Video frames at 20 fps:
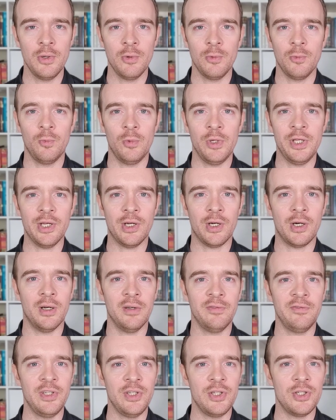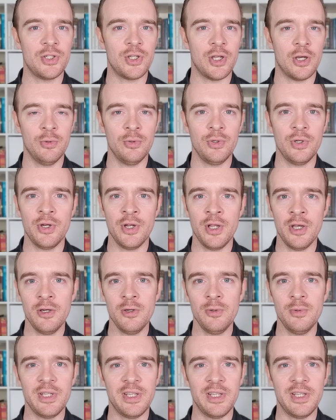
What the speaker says: we often don't know